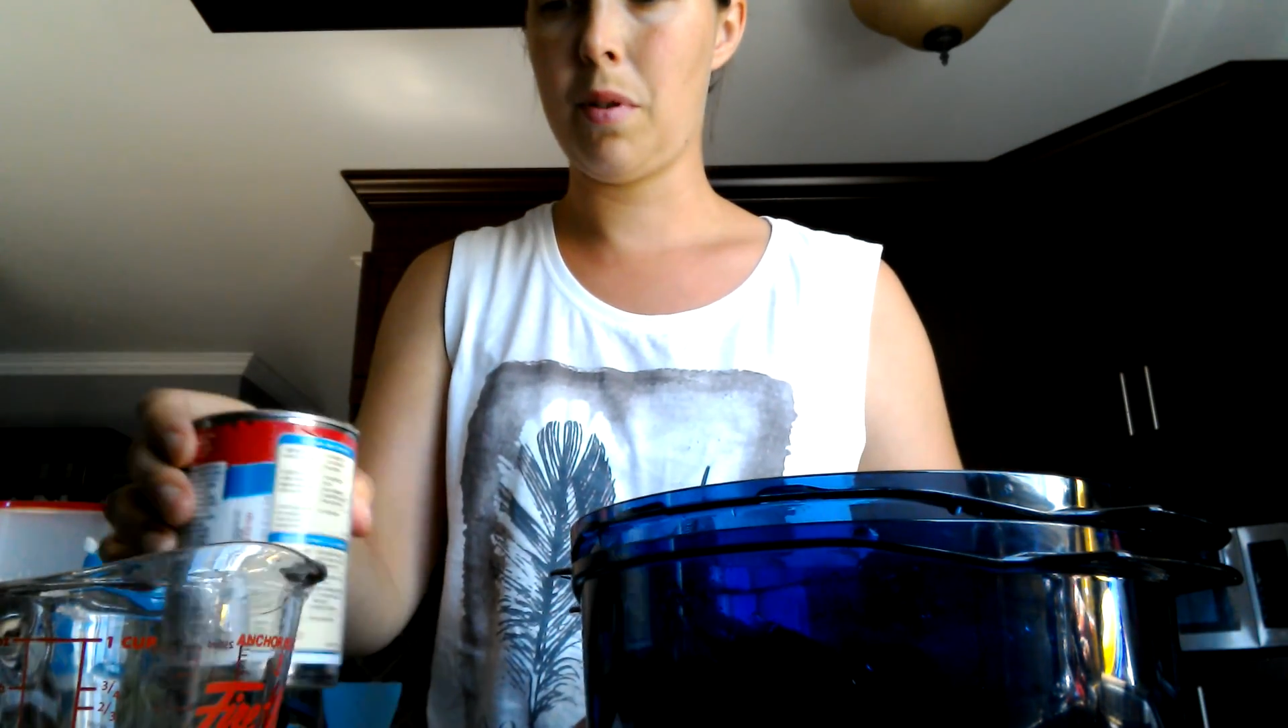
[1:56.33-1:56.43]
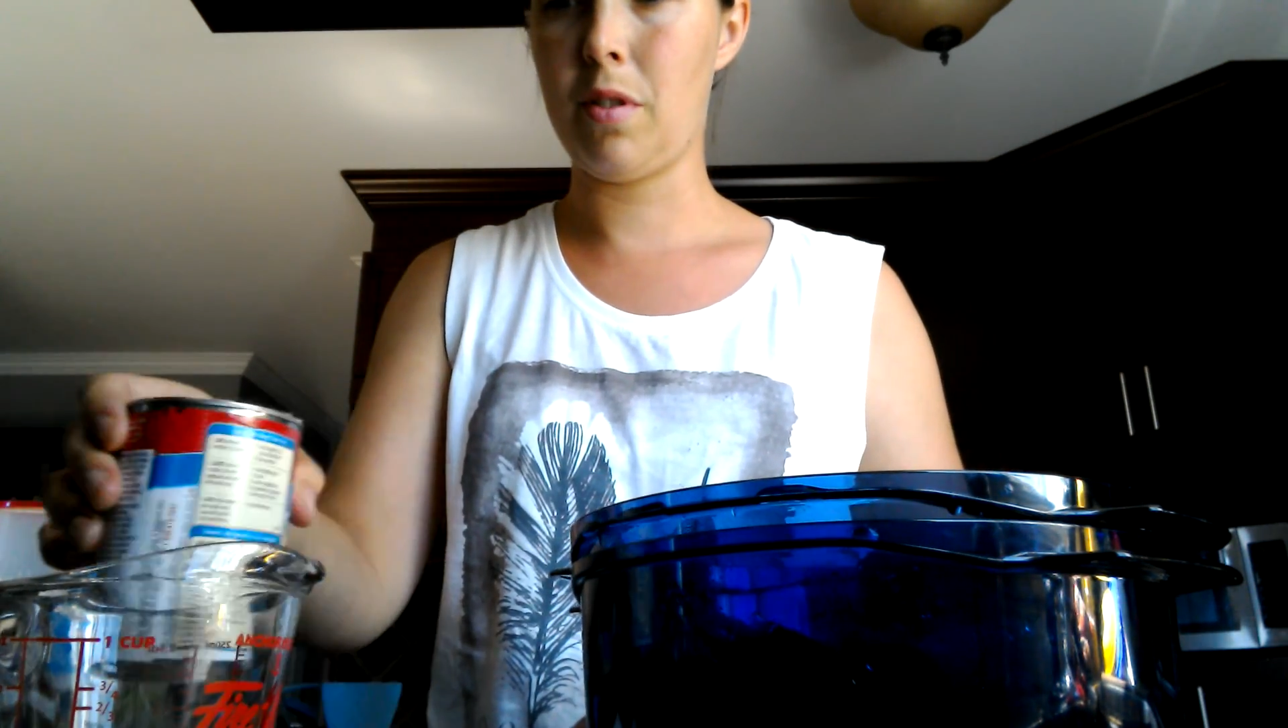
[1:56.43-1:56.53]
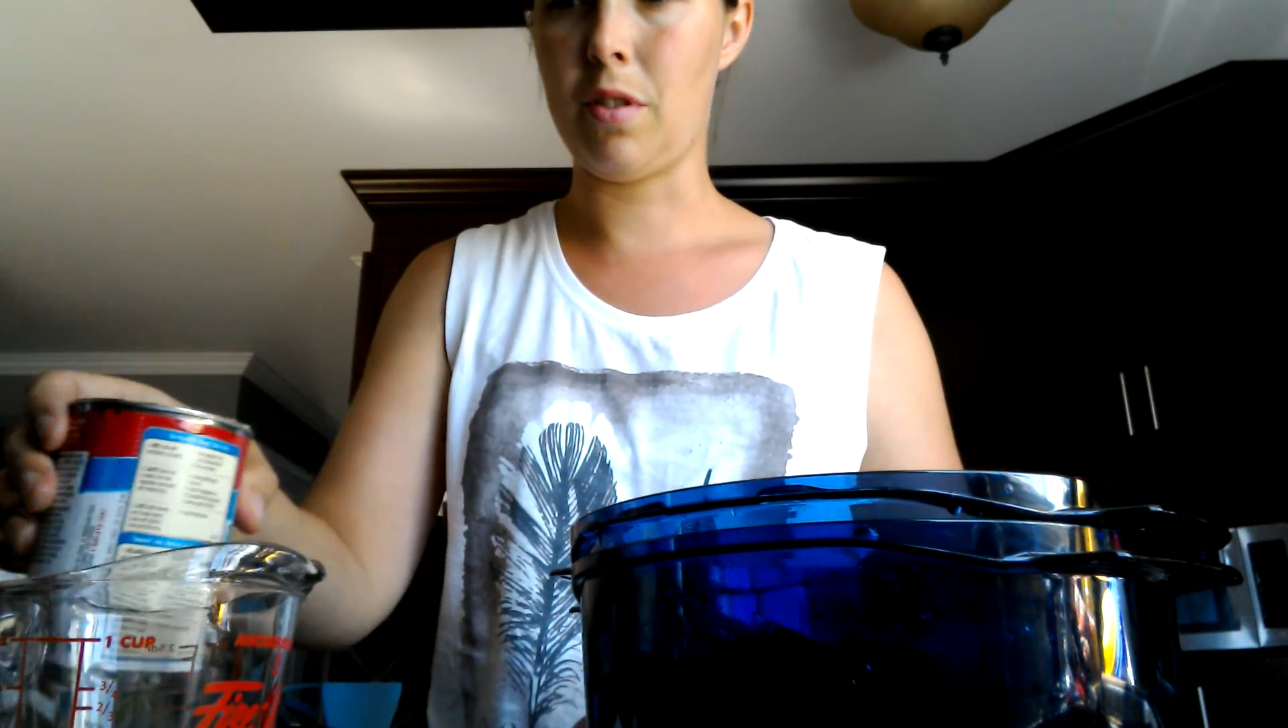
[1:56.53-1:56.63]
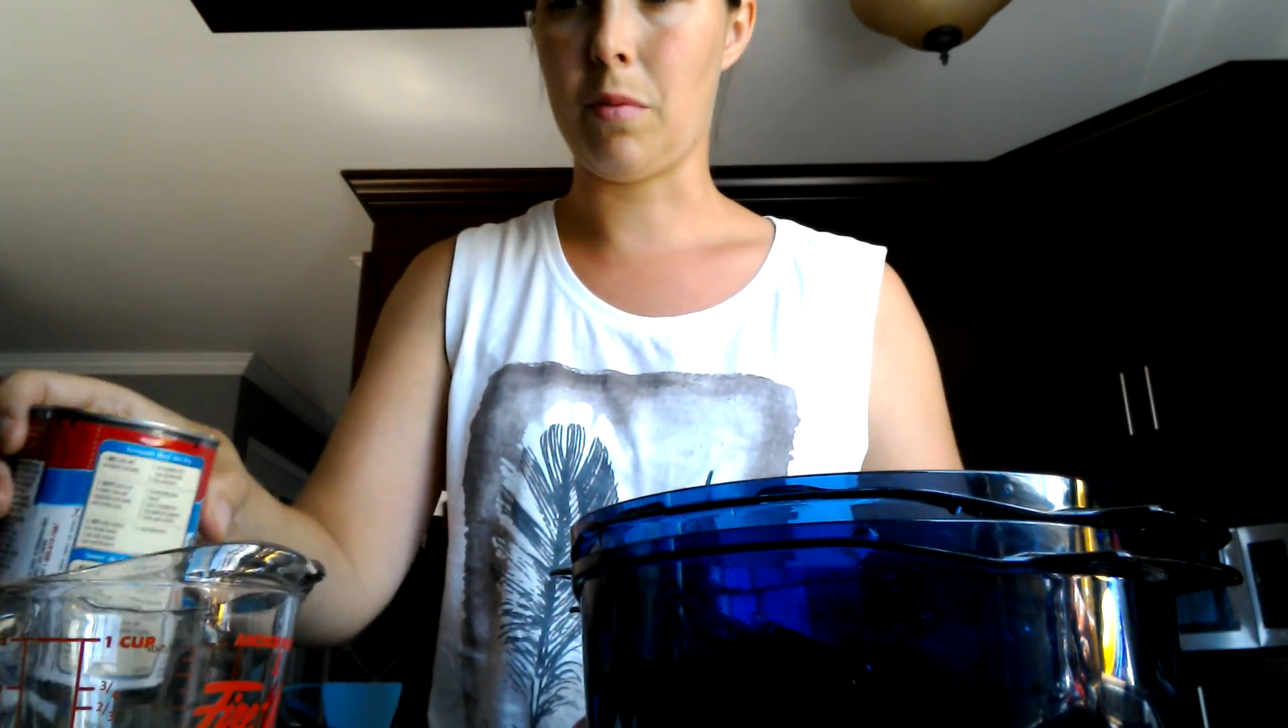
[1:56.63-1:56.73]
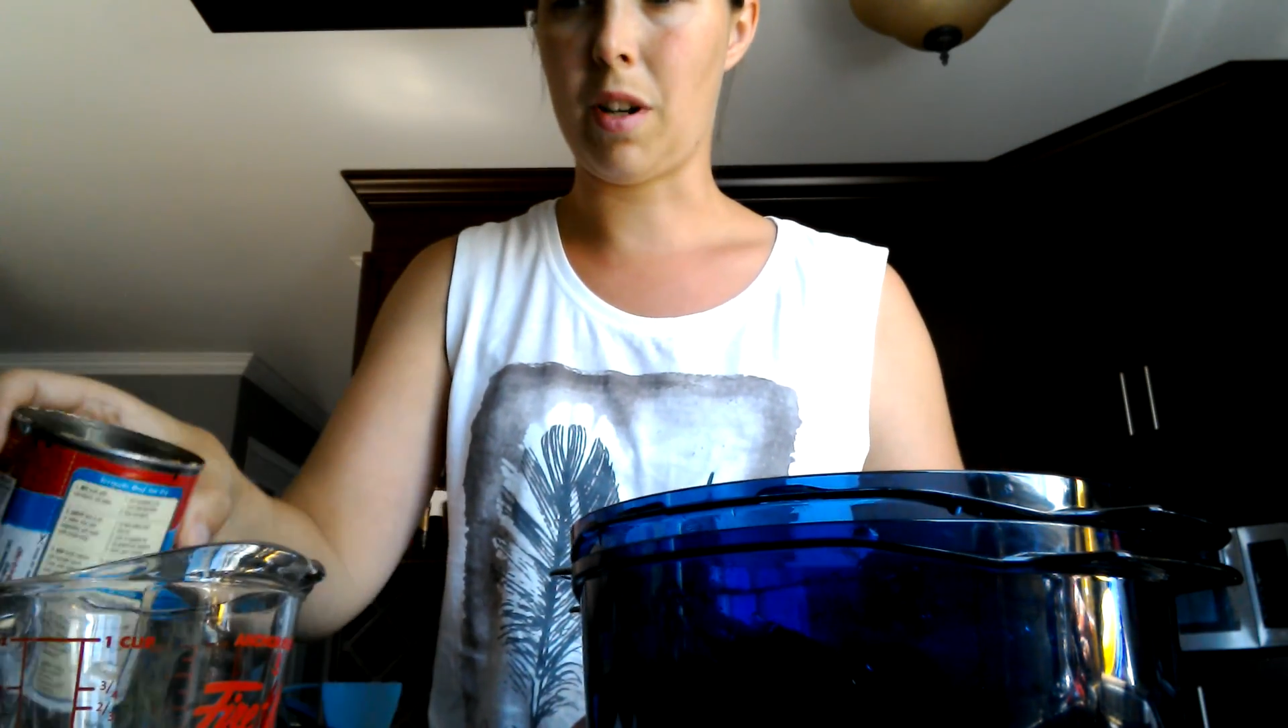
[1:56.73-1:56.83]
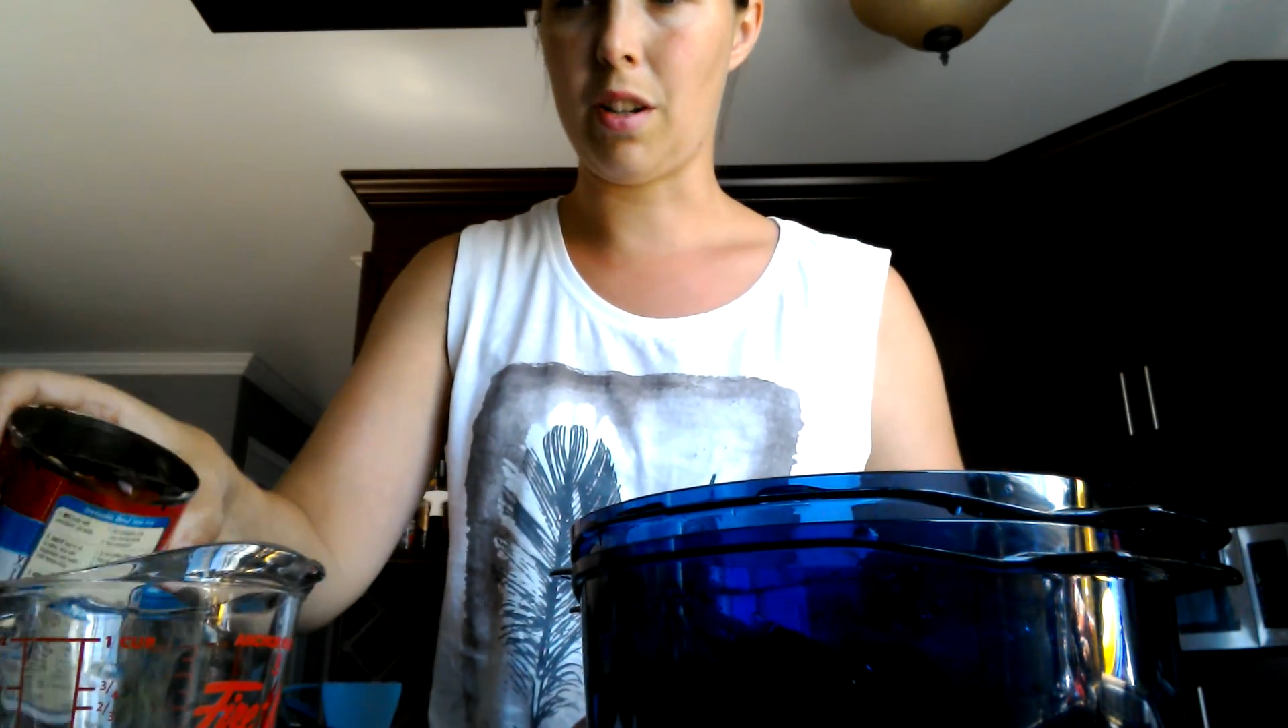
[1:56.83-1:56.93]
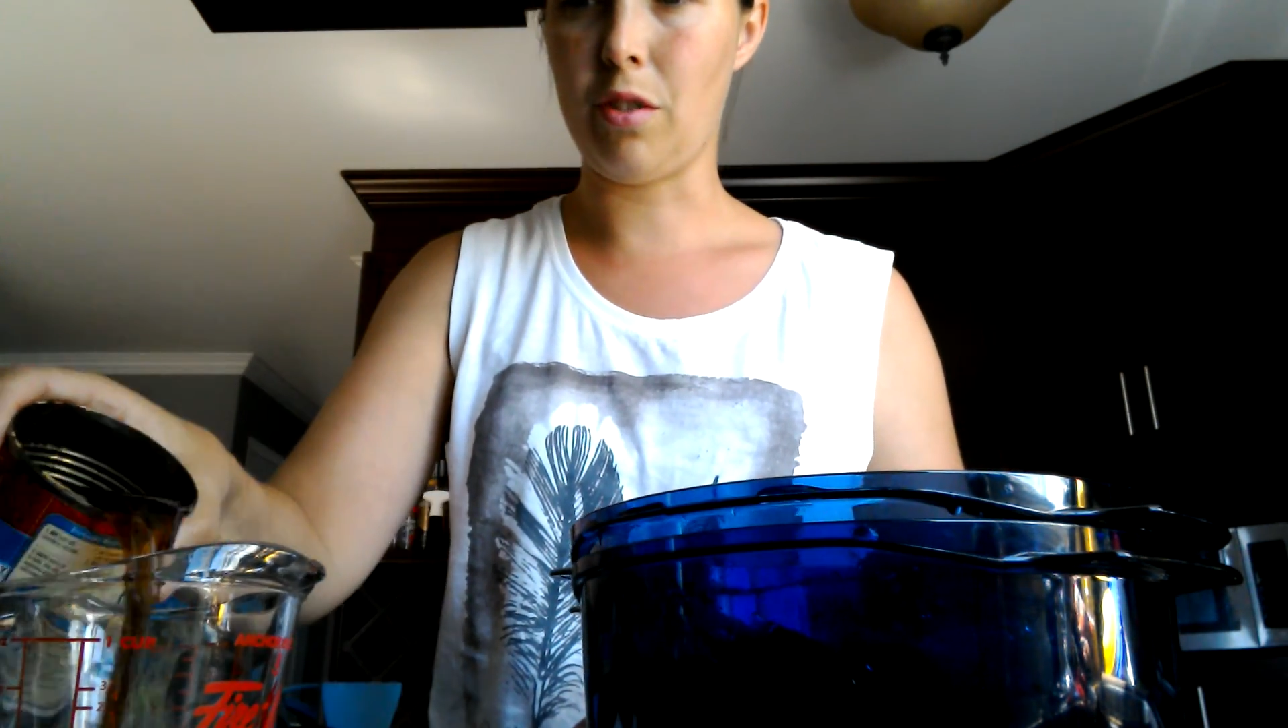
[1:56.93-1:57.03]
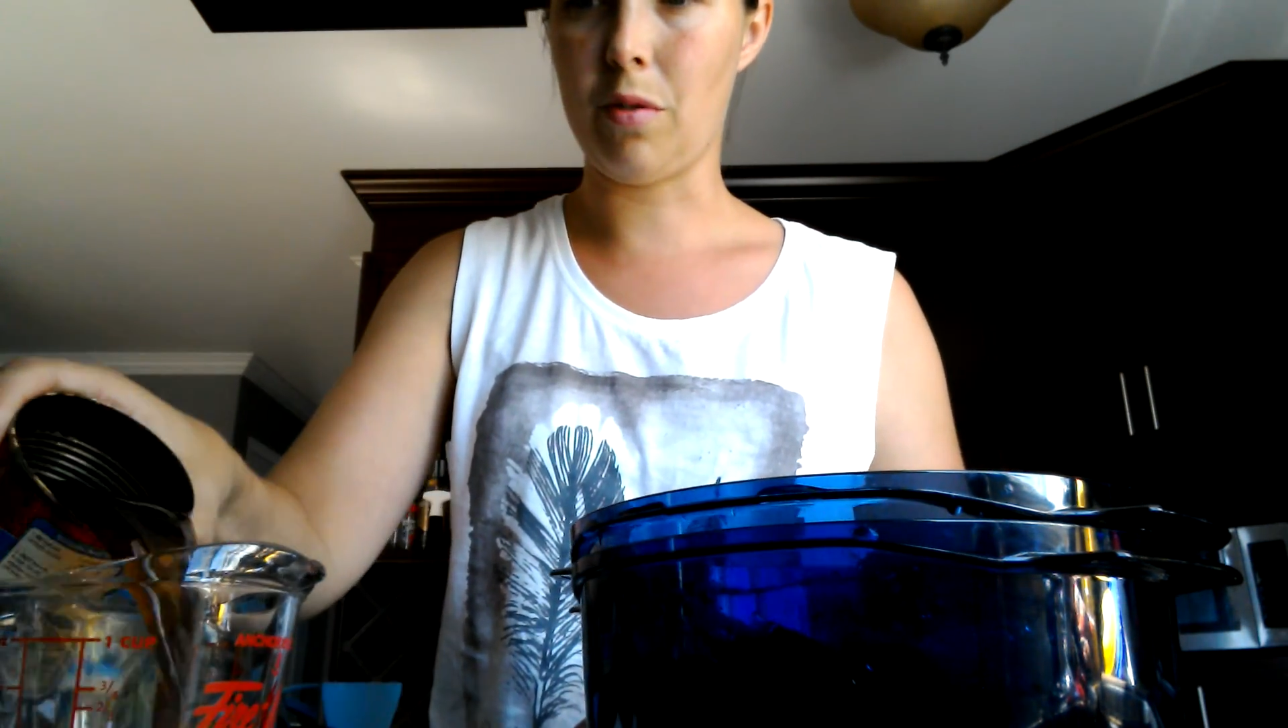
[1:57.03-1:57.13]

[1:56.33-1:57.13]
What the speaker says: So what I do